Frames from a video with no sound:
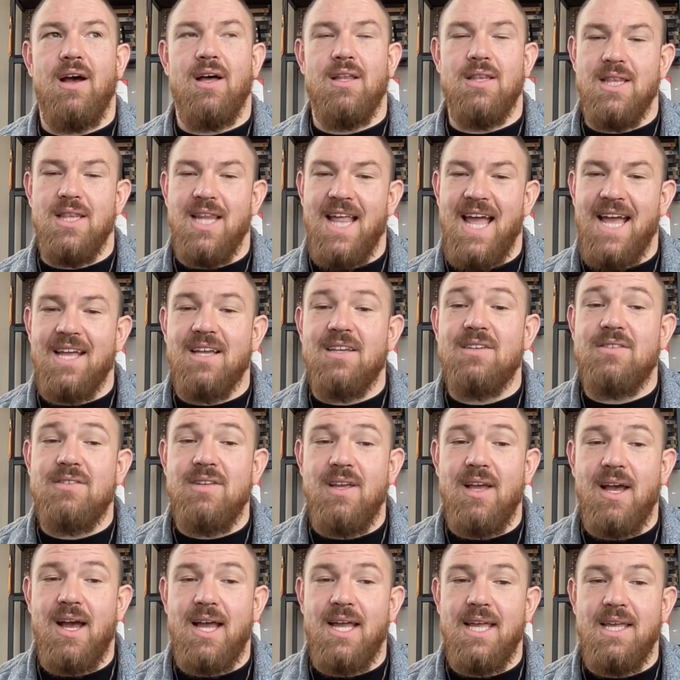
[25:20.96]
legacy
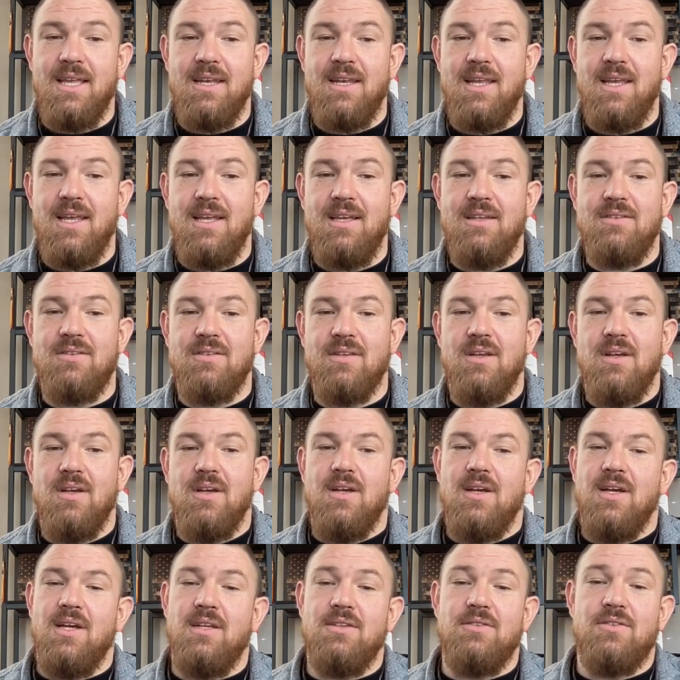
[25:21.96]
IEDs,
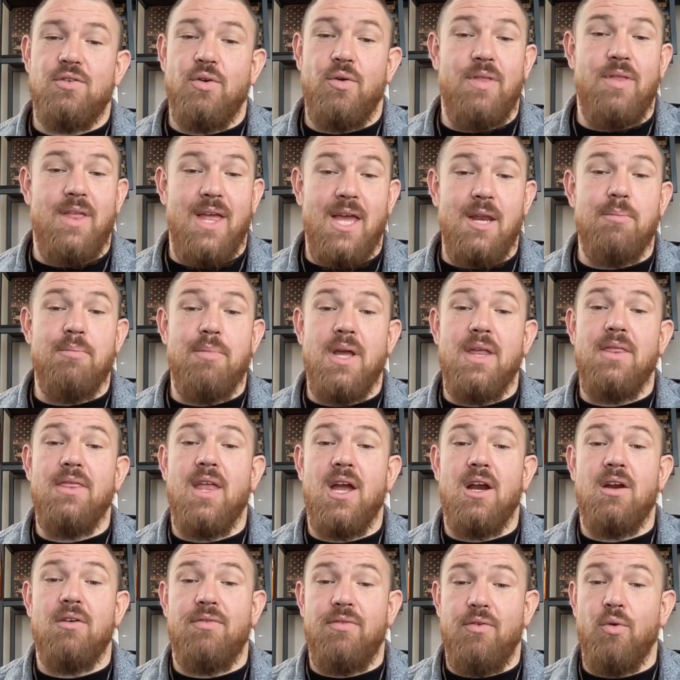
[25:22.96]
and so they'd been
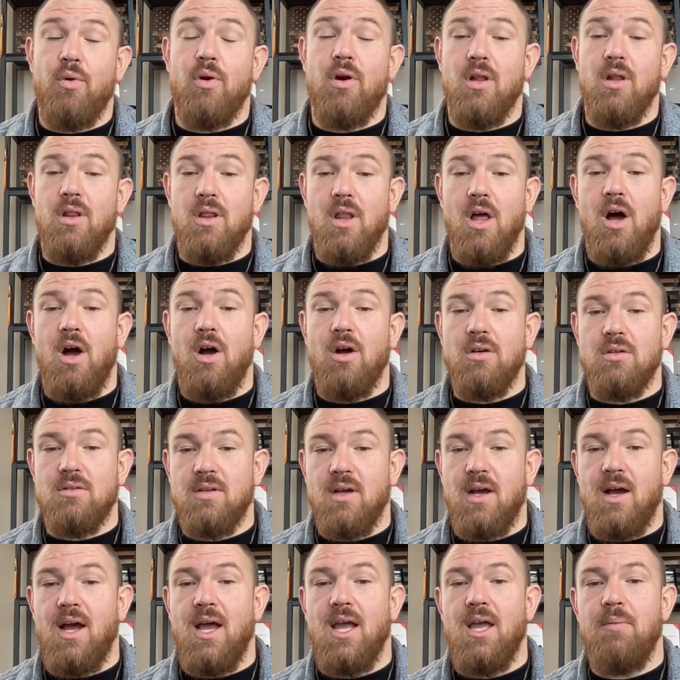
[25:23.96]
there for a long
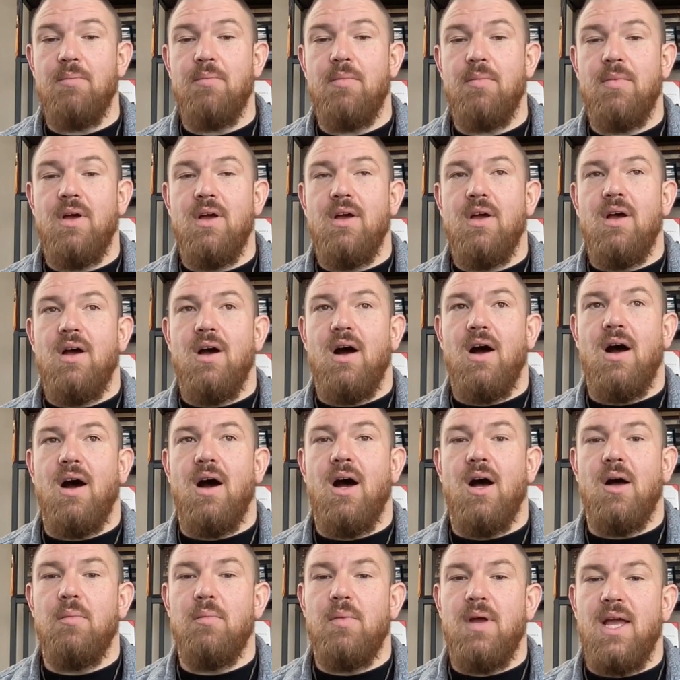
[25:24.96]
time,
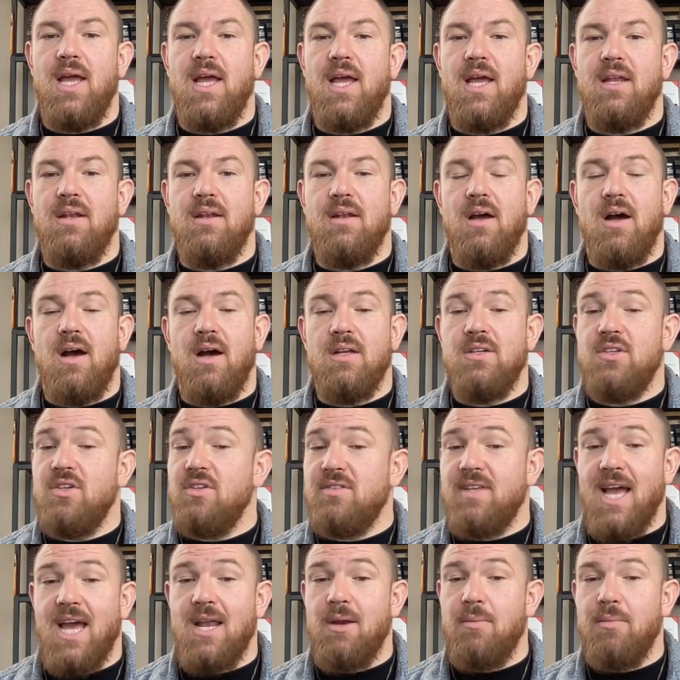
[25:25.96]
and
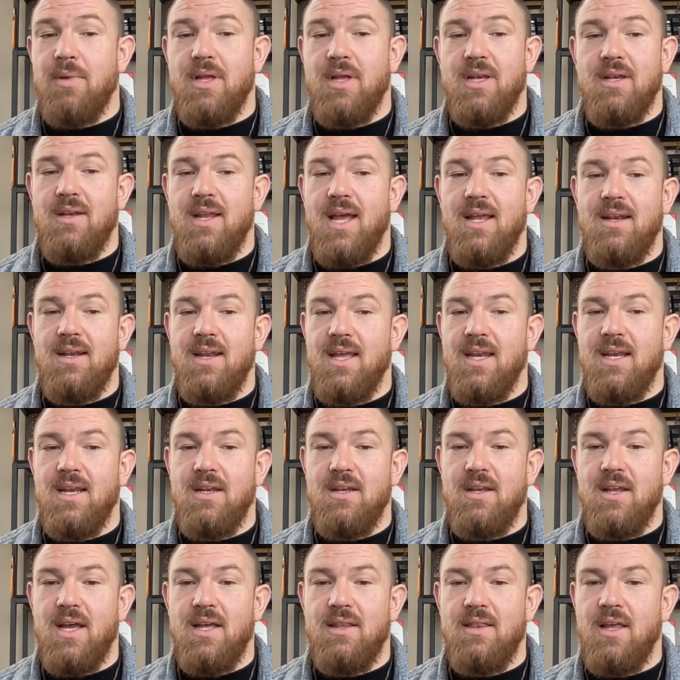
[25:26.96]
just hadn't been detonated
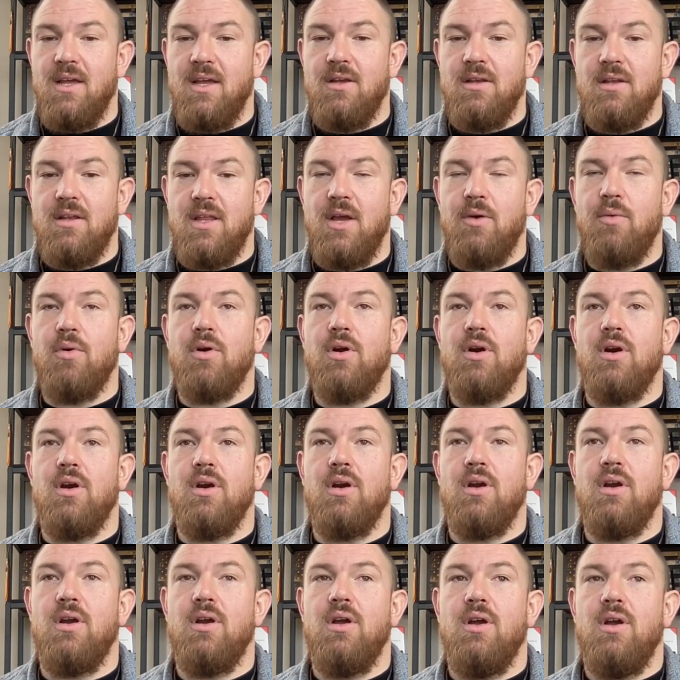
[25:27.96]
yet. They
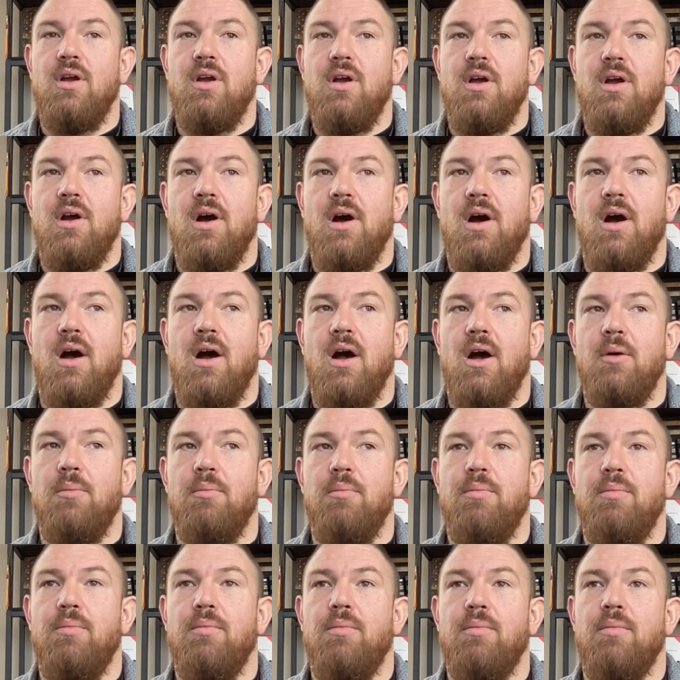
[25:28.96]
were um,
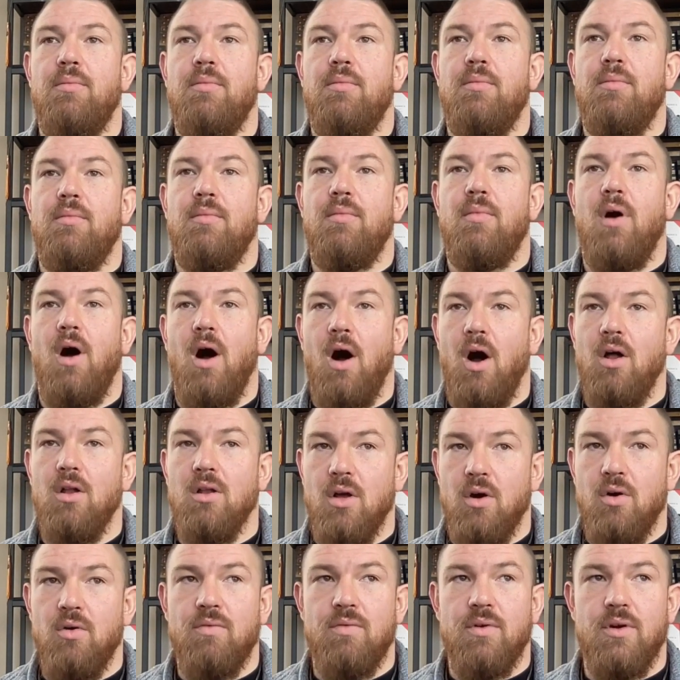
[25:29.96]

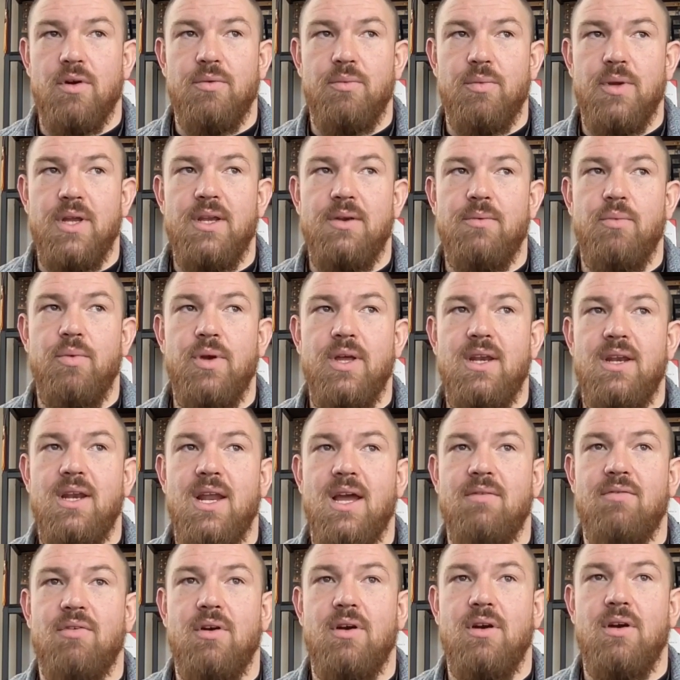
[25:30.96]
all over. We
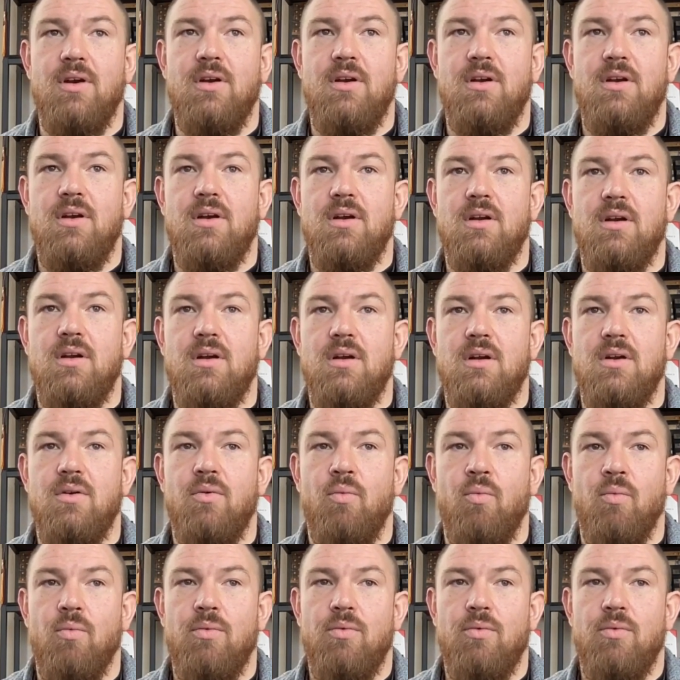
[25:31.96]
never
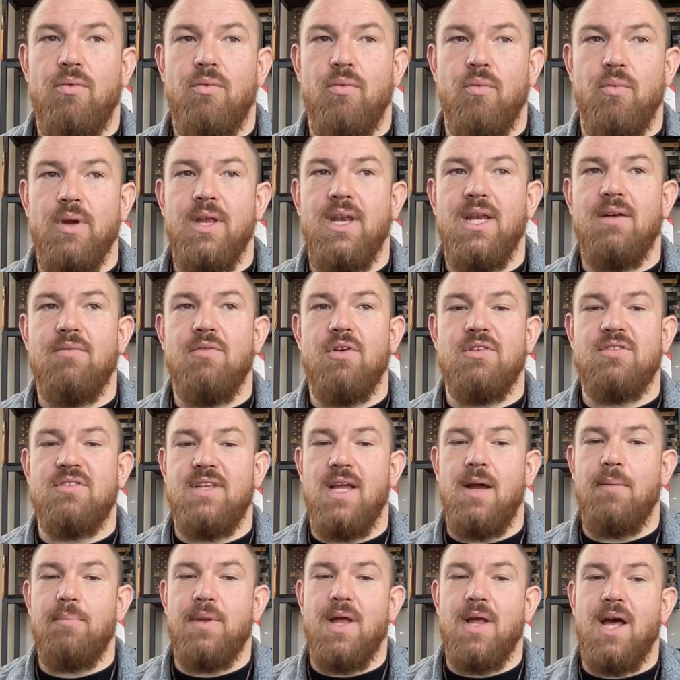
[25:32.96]

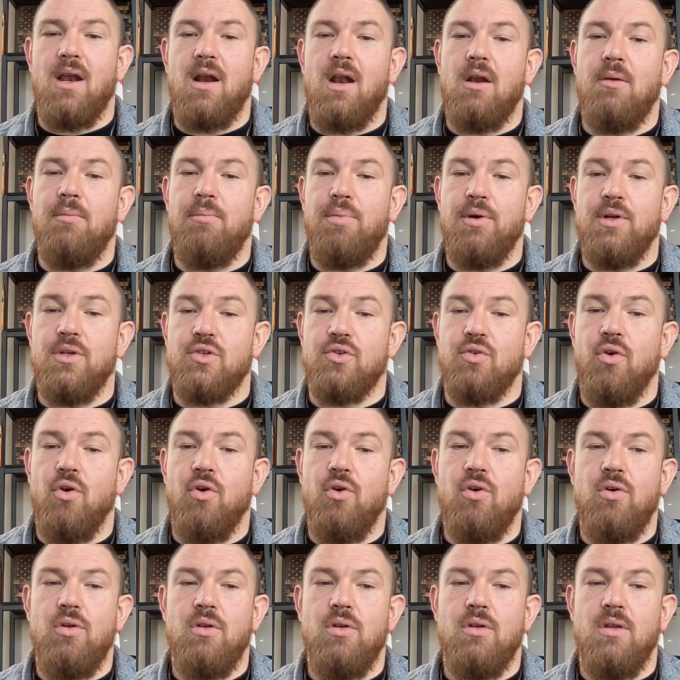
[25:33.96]
stepped out on a
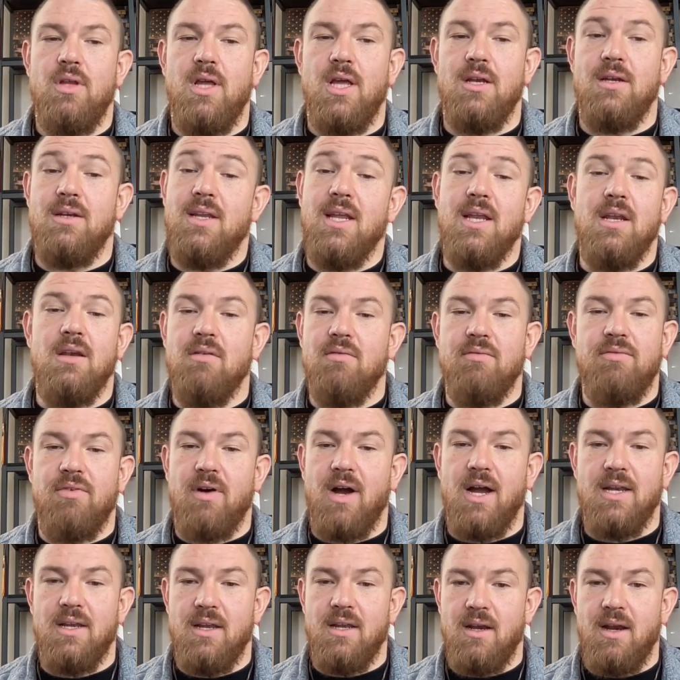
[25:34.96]
patrol and didn't
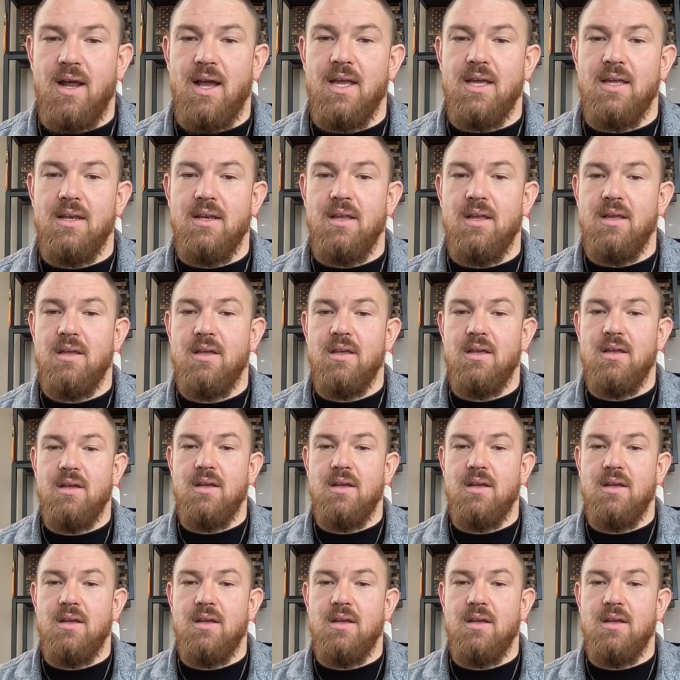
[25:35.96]
find an IED.